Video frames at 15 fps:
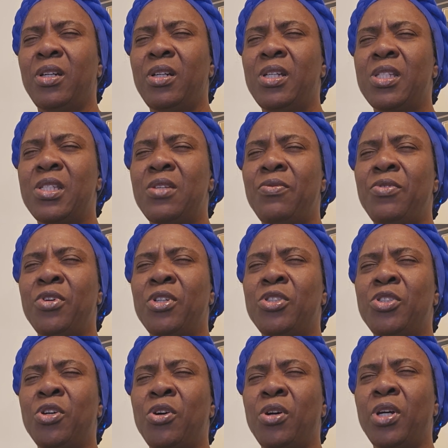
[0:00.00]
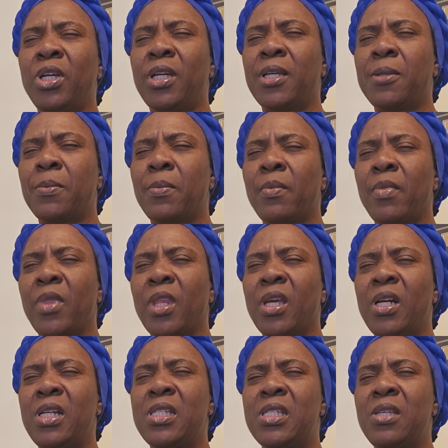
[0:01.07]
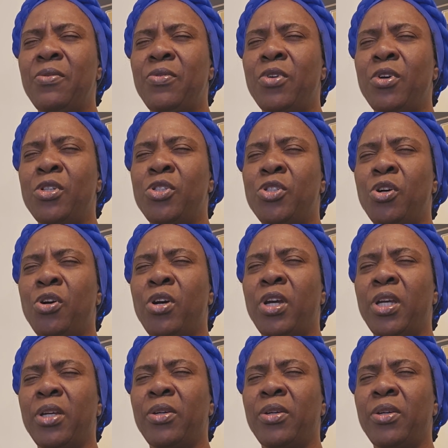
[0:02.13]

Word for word: Receive your joy. Receive your joy.